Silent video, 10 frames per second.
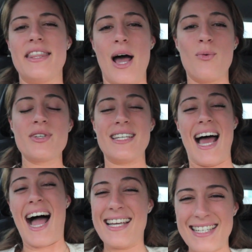That was in
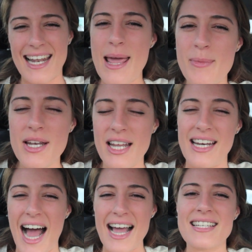Eisleben,
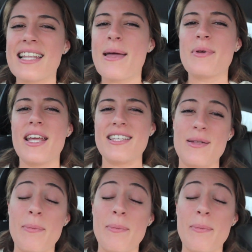and Eisleben is